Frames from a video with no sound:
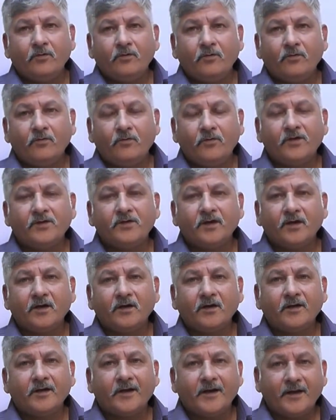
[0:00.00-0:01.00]
which
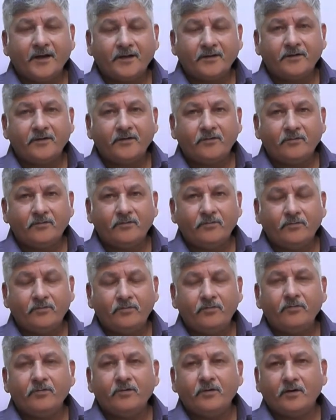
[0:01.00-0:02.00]
are connected
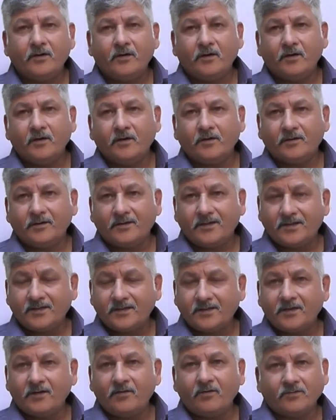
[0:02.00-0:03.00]
to
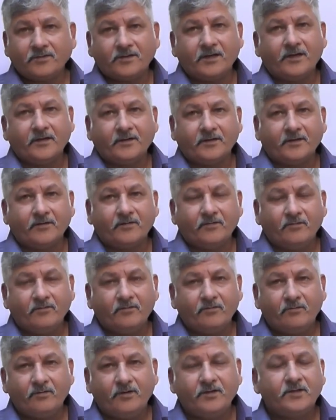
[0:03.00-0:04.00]
crystal oscillator,
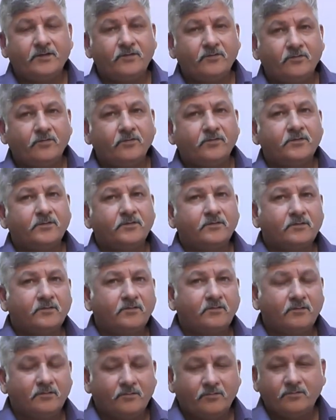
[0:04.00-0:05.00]
which is used
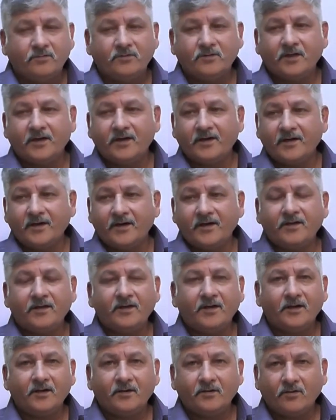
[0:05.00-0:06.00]
to generate
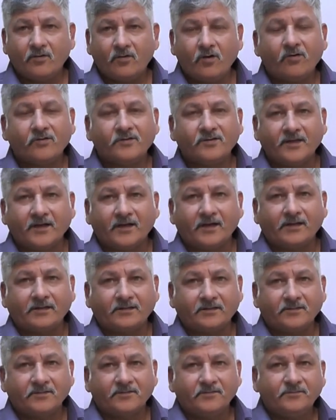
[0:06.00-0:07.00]
the clock
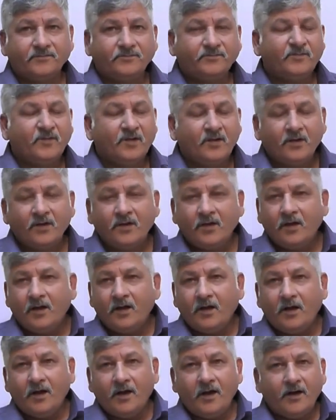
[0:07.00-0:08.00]
signals.
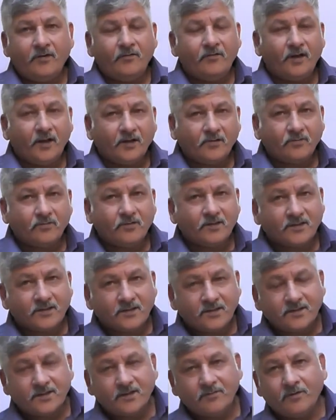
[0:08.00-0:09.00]
And we also
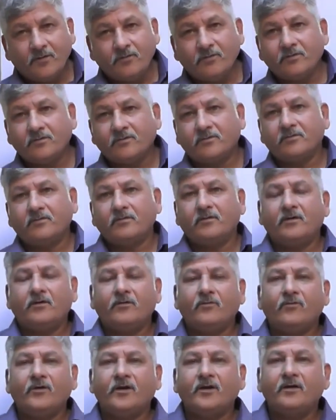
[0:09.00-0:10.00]
discussed about
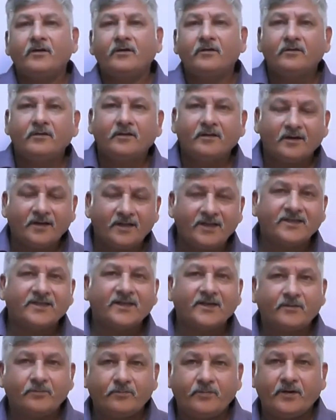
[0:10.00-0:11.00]
one
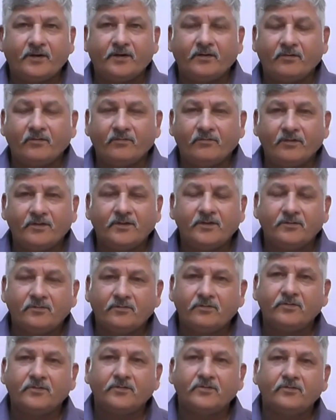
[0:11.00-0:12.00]
reset pin, which is
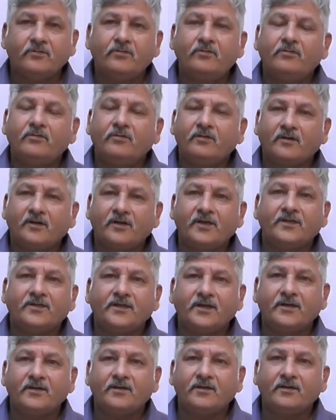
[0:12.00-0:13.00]
used to
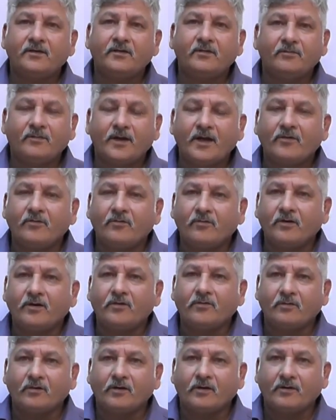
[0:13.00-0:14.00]
reset
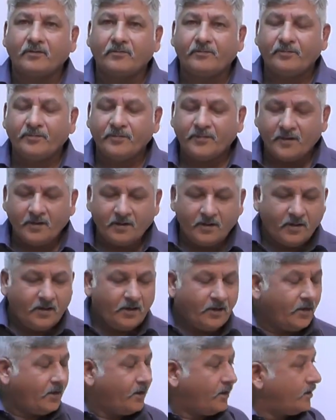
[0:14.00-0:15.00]
microcontroller.
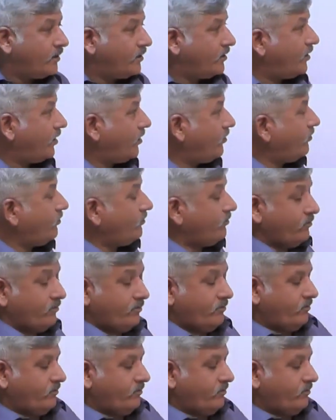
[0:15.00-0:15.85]
Now